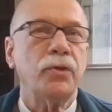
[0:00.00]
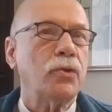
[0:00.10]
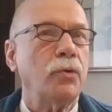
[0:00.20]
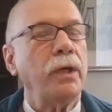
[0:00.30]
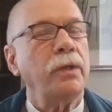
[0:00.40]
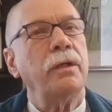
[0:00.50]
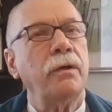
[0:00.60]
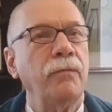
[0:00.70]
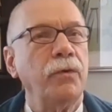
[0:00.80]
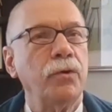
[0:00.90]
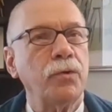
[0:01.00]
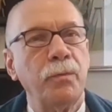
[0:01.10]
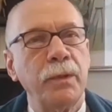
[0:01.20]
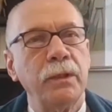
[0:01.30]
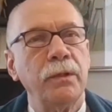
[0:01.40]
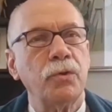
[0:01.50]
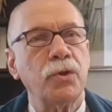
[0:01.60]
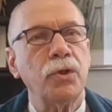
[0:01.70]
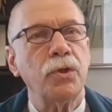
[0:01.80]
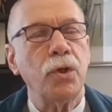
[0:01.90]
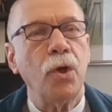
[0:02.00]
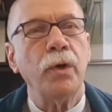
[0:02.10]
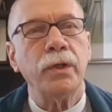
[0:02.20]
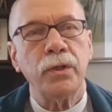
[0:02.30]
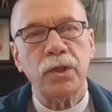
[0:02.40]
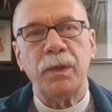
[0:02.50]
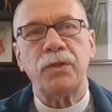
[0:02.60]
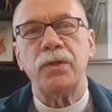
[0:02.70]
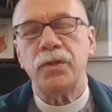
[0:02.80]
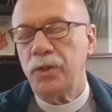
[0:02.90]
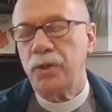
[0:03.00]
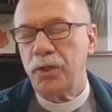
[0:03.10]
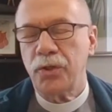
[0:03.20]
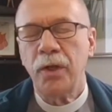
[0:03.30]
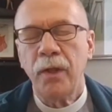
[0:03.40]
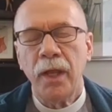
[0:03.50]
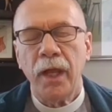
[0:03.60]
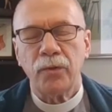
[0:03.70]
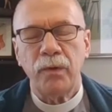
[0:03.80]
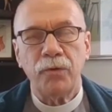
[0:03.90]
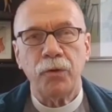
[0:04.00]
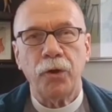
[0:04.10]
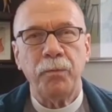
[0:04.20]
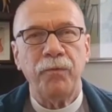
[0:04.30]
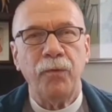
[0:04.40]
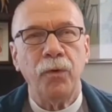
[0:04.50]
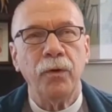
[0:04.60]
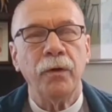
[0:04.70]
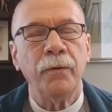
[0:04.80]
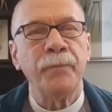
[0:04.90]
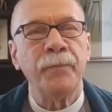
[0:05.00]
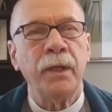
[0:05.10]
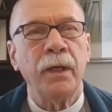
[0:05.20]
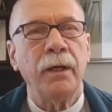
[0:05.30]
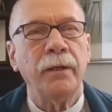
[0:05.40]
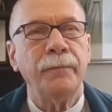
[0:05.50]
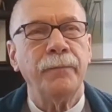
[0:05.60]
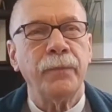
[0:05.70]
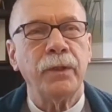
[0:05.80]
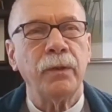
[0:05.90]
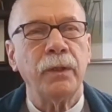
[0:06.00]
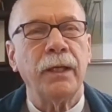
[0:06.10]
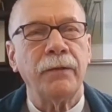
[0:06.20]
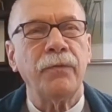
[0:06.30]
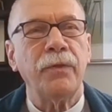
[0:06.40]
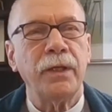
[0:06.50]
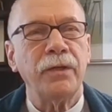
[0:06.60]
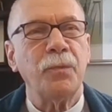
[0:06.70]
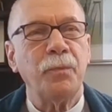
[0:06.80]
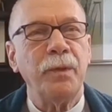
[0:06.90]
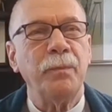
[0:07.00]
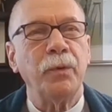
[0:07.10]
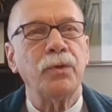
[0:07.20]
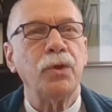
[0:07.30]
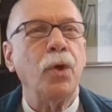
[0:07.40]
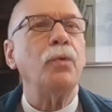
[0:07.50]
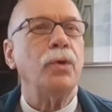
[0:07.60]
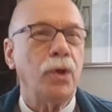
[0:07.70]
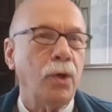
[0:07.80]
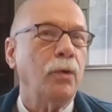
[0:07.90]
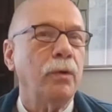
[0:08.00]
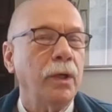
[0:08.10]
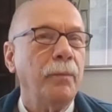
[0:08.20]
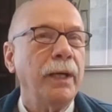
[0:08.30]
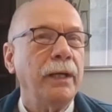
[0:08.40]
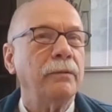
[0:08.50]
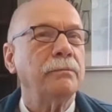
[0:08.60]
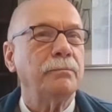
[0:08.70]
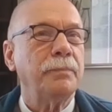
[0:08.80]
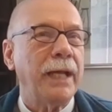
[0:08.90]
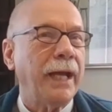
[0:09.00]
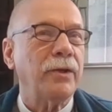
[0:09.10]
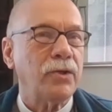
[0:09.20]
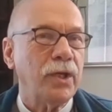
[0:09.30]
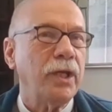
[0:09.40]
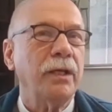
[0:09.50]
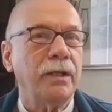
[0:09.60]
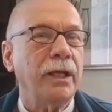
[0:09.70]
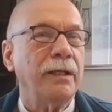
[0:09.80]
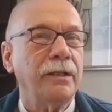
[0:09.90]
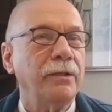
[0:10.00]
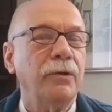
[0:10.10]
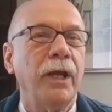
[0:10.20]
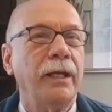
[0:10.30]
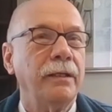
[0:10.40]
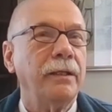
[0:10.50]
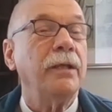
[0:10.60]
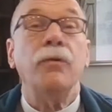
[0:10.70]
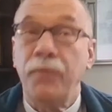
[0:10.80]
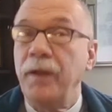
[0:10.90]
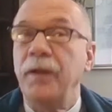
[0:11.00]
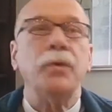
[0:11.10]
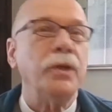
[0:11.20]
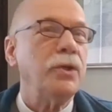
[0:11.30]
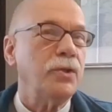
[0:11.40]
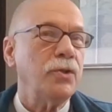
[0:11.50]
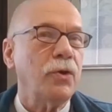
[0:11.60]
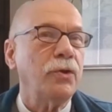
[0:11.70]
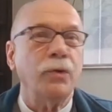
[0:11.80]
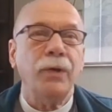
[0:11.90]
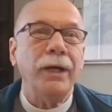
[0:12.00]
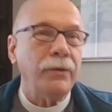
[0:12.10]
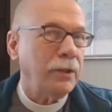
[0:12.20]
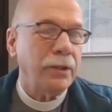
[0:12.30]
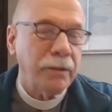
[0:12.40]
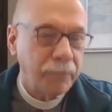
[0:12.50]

So I think our viewers would be interested to know, and especially since, as we've talked before, there are a lot of things that people don't know about Pakistan and interfaith relations on the ground there.